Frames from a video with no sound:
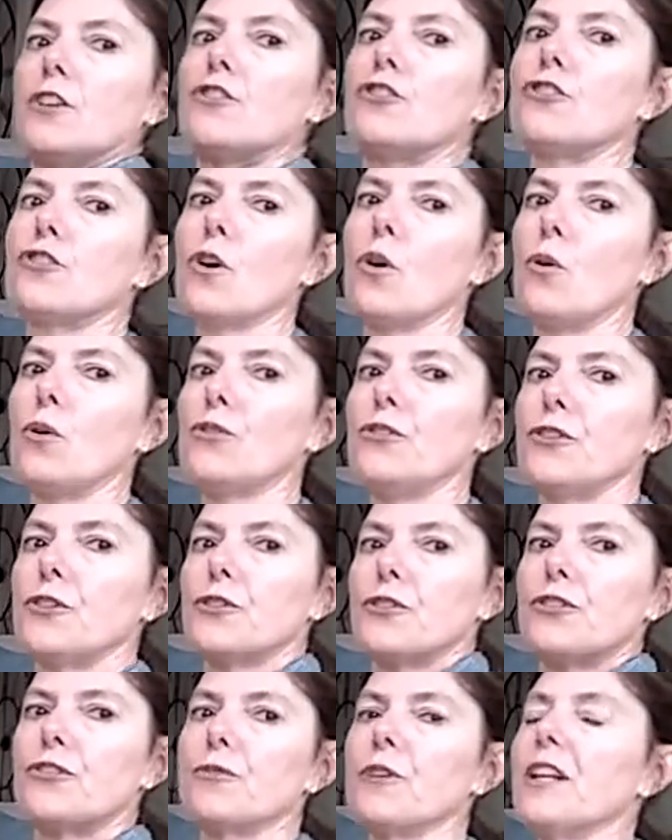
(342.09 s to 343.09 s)

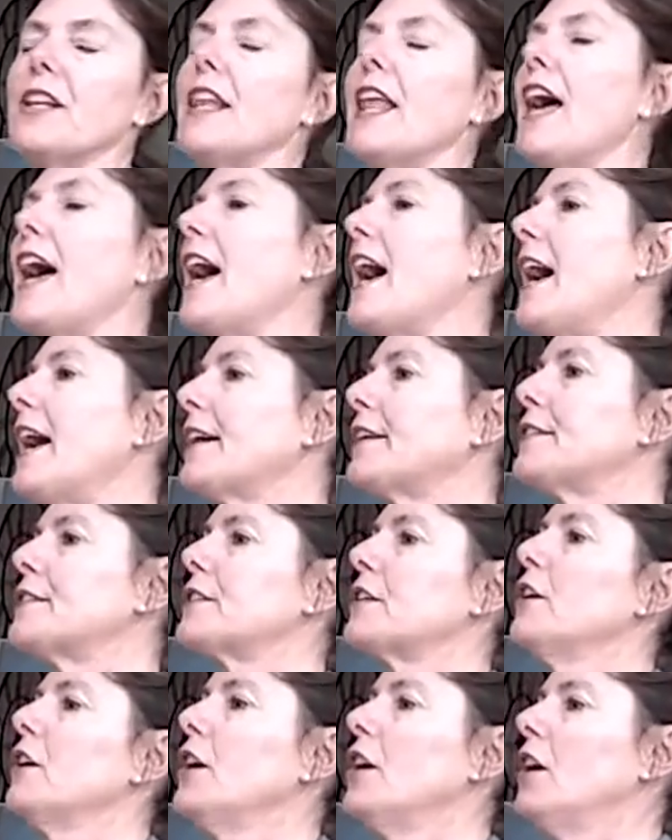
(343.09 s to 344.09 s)
shoulders
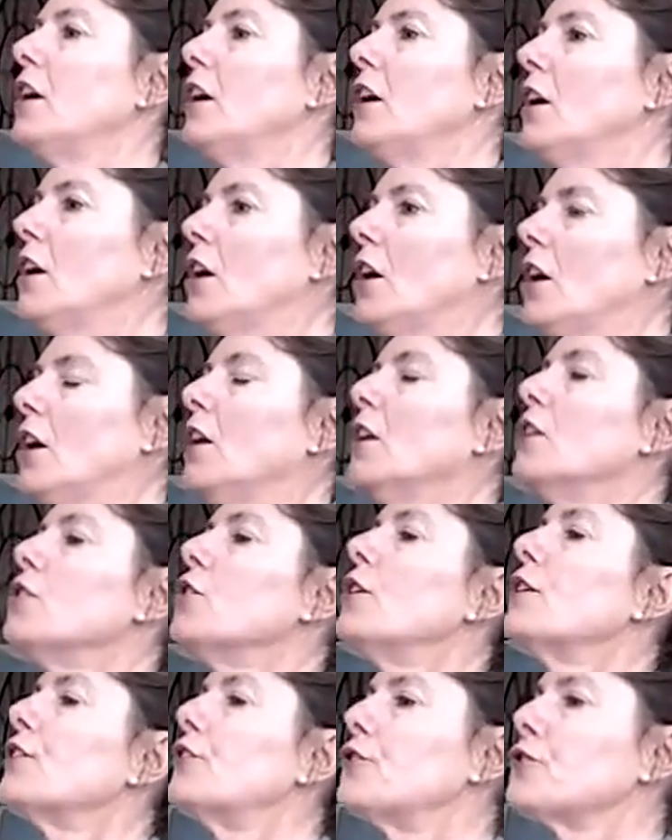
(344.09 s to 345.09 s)
relaxed.
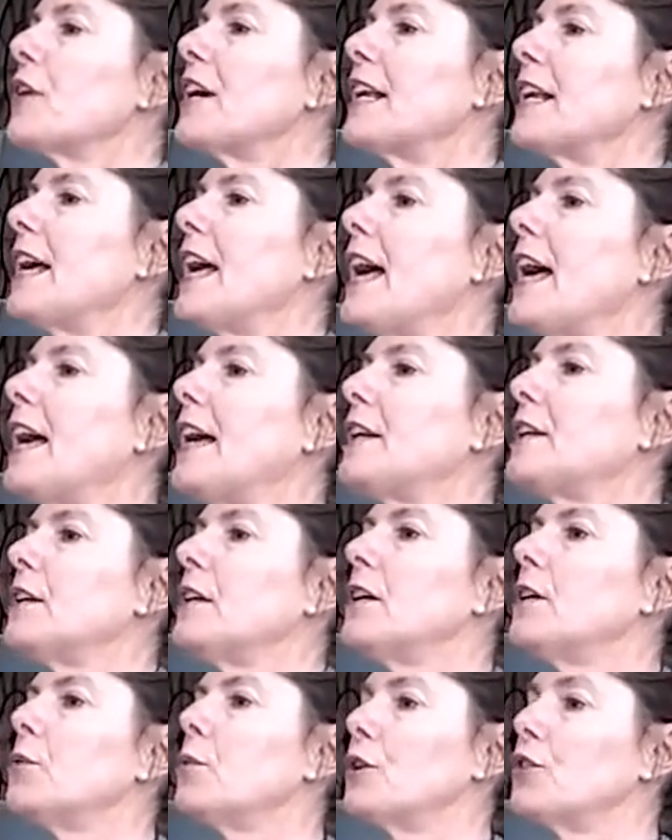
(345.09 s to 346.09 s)
Look straight
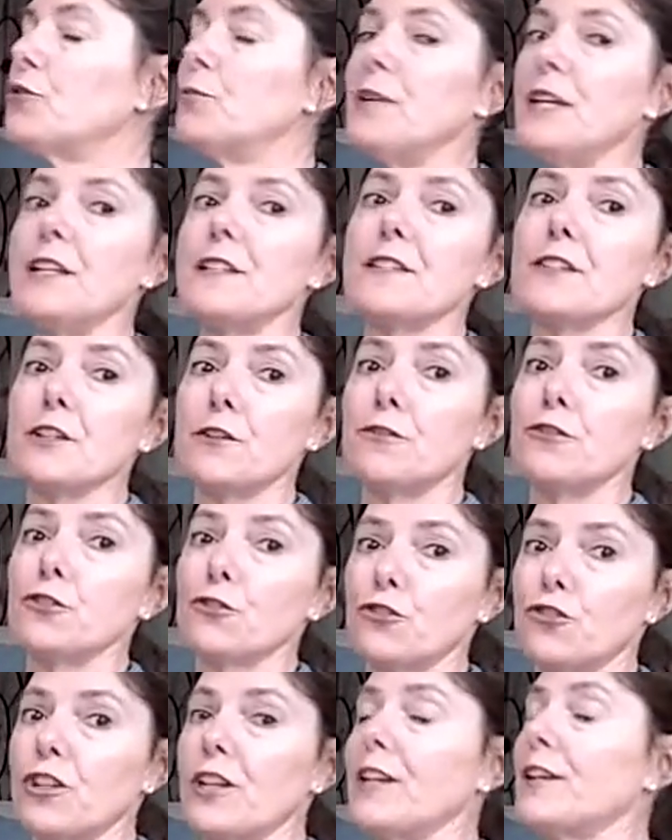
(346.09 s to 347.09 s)
ahead, which means lift
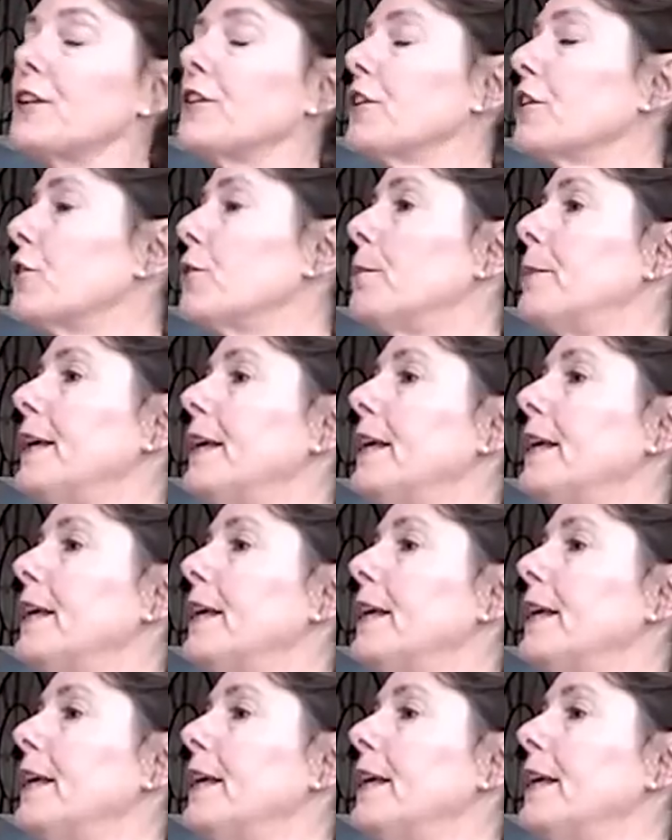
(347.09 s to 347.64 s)
your chin a little